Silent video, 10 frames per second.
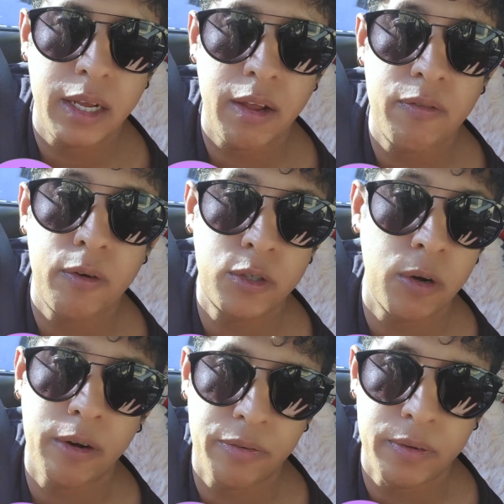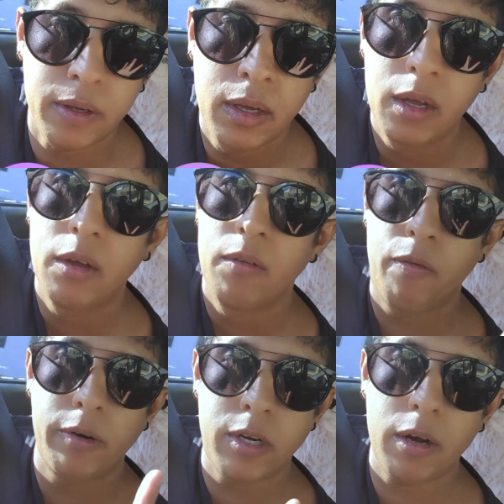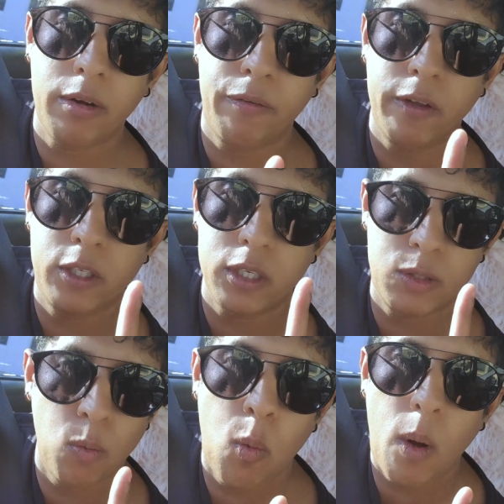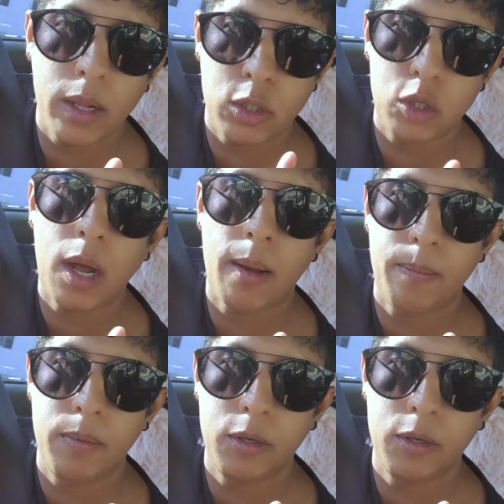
taking photography. Photography is just one job